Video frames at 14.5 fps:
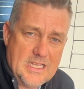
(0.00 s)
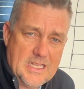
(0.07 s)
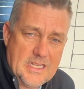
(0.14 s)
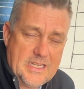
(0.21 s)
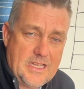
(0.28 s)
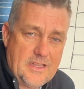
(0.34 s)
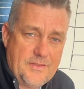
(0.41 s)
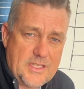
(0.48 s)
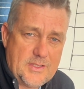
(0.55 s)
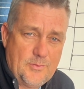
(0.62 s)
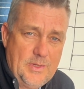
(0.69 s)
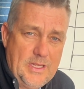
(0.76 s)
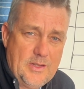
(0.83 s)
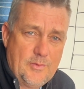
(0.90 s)
Now this
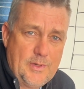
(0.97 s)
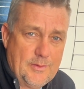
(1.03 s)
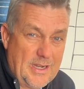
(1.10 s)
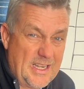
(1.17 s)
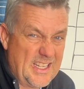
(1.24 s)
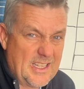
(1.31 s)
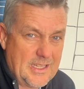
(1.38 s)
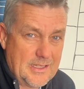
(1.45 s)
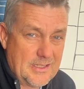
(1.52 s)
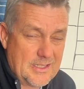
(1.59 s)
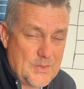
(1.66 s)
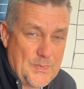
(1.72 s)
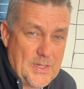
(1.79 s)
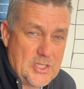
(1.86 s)
week we're running a
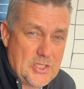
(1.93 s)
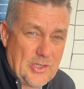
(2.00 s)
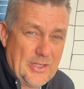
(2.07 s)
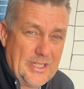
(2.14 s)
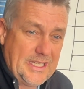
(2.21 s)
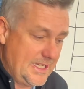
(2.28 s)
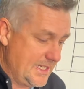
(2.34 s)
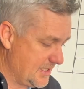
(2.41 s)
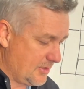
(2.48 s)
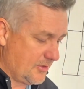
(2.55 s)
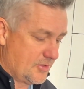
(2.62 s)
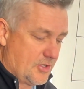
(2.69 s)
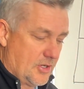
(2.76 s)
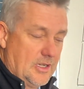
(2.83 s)
special on a Geyser
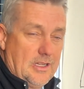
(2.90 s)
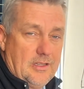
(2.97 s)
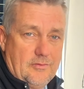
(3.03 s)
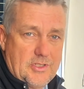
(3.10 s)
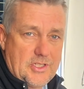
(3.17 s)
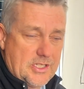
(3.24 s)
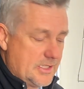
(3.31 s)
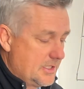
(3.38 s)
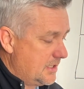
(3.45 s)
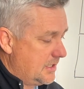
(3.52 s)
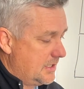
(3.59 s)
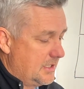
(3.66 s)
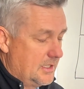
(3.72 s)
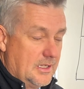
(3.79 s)
controller, which
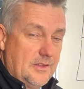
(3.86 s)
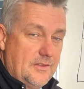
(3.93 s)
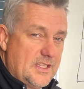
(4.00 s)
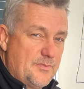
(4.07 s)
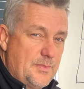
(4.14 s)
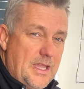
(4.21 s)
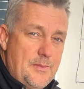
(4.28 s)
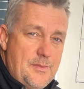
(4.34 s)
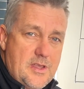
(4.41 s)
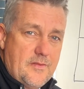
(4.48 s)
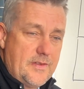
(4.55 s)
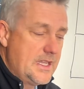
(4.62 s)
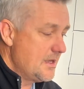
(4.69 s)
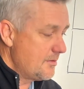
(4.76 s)
is this baby
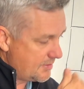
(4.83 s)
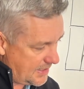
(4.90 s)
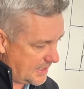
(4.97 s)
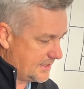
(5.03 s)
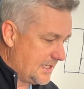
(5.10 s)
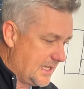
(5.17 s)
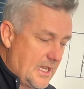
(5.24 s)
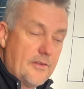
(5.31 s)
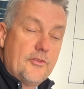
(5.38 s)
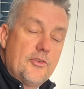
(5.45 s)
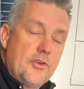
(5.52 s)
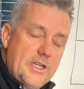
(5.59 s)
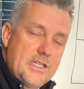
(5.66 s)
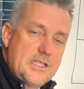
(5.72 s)
over here without a
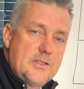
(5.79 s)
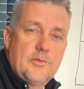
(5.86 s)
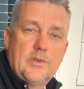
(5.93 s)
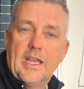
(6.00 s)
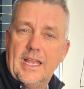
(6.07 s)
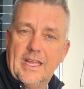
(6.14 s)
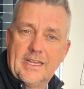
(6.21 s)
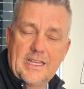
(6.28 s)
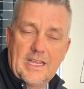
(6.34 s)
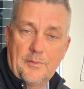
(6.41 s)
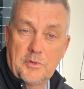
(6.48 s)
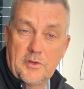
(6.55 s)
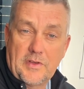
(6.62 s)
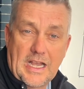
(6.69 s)
cover on it, and a
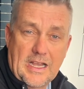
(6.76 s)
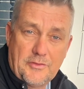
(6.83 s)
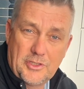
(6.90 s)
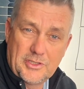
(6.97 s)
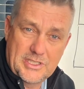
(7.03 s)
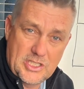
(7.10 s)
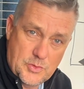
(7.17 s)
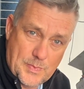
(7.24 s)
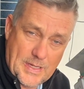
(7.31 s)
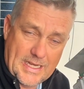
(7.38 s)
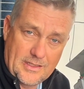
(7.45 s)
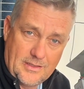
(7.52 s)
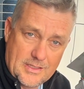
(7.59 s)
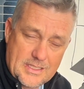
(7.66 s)
couple of high voltage
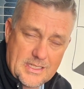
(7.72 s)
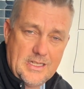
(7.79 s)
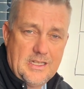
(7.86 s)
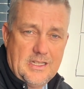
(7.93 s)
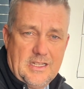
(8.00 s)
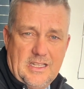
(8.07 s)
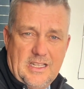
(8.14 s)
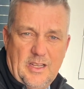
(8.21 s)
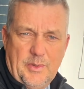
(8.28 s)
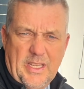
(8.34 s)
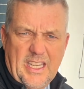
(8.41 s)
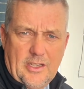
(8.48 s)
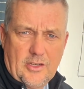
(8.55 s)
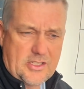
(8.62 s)
panels. And we're
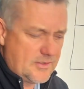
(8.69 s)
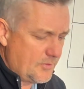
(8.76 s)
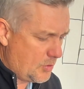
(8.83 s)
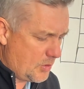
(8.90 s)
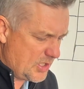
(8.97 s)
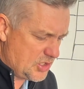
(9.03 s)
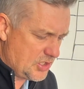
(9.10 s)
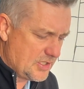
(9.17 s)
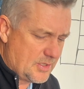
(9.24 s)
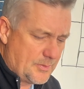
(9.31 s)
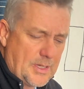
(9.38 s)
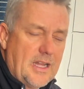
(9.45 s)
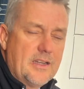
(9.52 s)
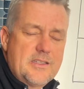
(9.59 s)
getting lots of questions
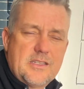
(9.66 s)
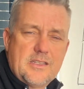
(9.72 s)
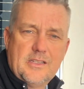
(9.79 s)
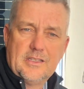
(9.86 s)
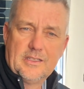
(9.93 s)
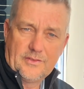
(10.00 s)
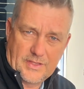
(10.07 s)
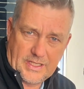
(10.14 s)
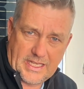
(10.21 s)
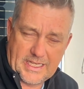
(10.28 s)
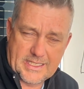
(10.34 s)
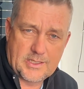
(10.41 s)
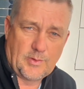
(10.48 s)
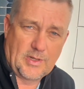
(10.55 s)
about the
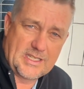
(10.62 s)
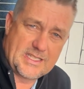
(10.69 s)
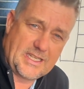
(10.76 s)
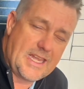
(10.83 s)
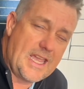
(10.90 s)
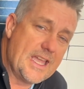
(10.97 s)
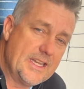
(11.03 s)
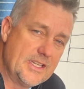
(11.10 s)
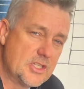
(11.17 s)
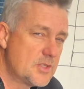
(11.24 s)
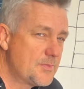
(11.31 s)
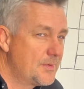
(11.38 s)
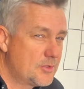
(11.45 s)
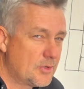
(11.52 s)
kits once again,
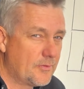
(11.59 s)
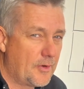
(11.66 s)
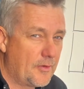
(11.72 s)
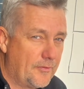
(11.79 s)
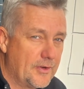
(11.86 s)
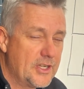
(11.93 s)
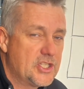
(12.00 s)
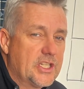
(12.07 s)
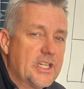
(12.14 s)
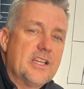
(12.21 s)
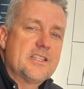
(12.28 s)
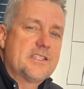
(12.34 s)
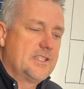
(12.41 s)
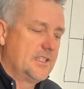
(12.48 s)
just sort of refreshing
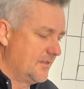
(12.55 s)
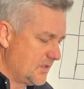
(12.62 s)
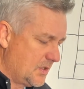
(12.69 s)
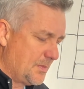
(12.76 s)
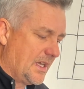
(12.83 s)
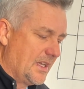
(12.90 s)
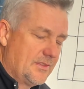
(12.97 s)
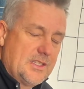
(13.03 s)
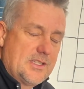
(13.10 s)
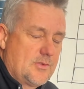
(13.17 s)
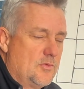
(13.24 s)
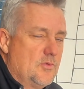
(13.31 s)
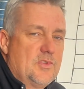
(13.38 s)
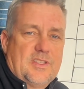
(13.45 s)
ourselves about
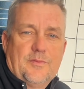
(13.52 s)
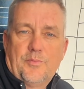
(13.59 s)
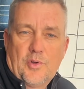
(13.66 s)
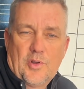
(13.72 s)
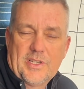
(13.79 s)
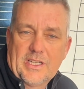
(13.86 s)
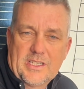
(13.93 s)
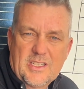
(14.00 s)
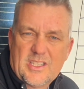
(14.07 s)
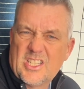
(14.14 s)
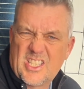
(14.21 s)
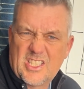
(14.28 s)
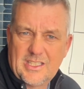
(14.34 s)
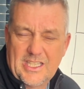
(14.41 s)
this awesome product. And
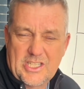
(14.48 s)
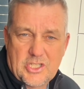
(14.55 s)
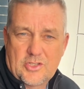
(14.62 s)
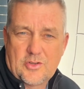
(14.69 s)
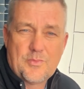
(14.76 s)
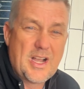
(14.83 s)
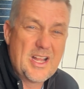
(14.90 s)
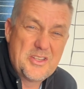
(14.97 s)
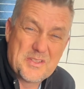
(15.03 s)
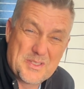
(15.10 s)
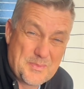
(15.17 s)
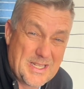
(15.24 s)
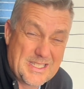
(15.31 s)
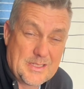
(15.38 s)
let's just remind you
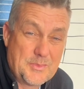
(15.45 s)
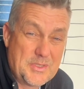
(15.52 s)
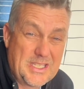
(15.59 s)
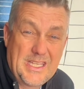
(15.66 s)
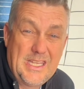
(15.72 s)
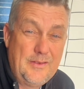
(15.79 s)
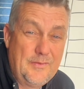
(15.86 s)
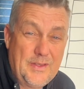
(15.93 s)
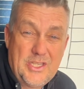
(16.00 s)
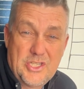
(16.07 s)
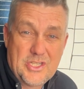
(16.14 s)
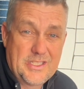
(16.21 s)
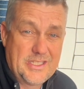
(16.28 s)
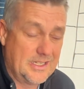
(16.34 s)
about some of the key
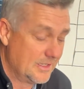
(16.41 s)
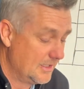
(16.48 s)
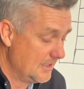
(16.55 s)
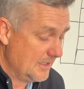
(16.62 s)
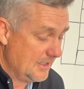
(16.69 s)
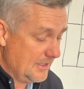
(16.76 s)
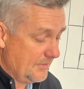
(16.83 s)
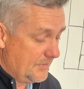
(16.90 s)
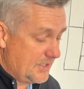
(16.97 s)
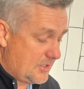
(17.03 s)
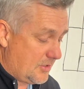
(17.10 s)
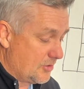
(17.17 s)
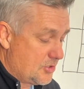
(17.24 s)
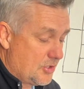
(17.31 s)
features here. This
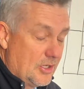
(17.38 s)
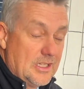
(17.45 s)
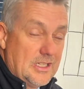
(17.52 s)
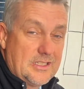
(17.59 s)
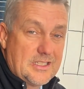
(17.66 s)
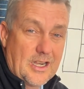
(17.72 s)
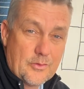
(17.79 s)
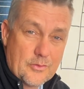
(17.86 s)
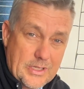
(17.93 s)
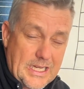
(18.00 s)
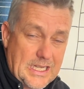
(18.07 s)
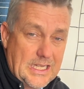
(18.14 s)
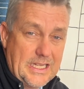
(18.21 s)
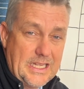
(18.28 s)
controller
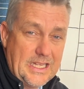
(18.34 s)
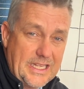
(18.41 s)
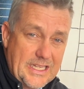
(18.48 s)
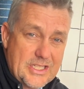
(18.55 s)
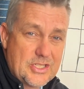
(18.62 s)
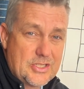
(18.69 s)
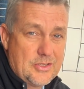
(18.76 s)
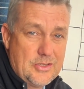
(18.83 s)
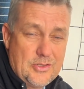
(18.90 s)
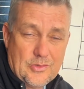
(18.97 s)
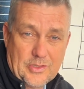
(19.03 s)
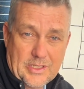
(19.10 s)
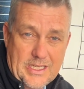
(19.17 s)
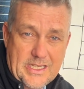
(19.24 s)
directly into
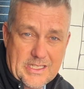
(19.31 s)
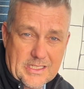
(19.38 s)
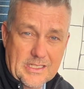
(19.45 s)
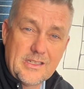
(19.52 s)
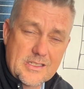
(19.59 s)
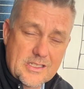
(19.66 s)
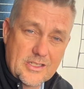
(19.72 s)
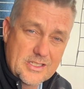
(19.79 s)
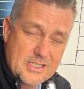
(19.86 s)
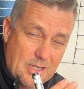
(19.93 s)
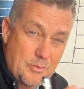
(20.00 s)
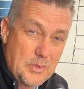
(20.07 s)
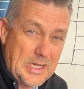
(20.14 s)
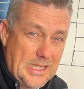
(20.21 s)
your Geyser, so it's
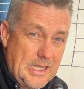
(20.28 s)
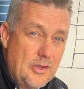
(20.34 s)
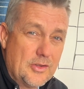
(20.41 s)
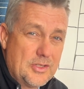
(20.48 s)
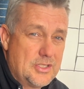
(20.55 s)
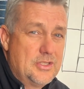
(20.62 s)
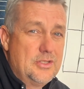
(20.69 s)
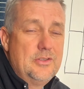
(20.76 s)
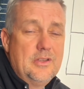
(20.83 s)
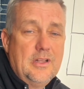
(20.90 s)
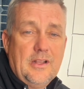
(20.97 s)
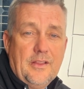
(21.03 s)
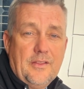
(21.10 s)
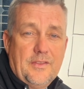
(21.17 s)
directly onto
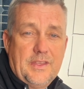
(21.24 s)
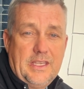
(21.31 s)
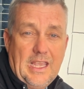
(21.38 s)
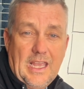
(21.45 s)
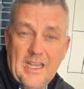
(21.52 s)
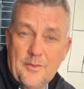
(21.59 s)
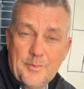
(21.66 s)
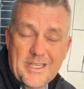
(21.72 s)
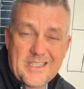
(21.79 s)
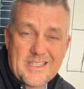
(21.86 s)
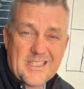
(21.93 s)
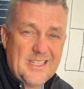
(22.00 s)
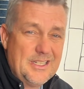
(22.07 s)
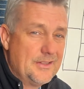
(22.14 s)
the
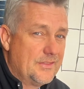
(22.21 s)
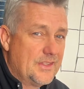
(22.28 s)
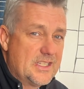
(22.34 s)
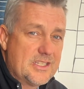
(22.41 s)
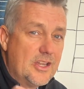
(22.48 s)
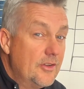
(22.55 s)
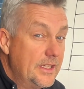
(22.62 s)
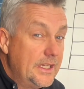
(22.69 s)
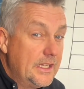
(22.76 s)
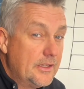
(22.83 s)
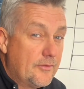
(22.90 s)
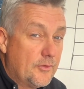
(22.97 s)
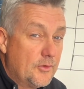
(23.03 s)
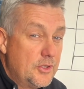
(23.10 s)
element. There's no
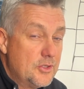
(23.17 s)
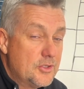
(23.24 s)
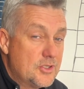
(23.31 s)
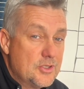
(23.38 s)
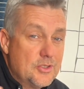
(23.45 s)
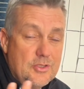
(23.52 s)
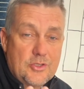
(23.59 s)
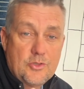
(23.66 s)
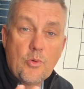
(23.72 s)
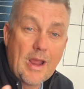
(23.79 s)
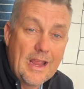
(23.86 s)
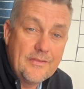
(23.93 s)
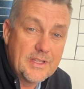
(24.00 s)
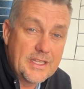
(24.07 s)
need for you to
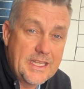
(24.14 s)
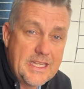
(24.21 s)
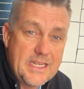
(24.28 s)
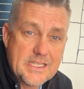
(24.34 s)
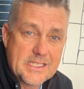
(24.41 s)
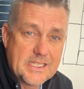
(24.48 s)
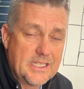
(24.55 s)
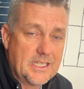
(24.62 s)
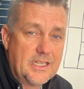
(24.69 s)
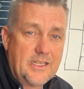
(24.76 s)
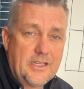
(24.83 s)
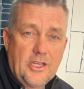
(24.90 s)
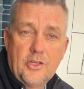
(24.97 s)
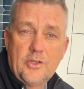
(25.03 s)
drain the Geyser,
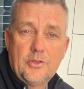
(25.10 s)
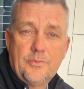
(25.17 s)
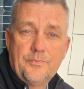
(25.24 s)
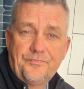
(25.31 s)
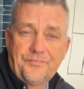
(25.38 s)
no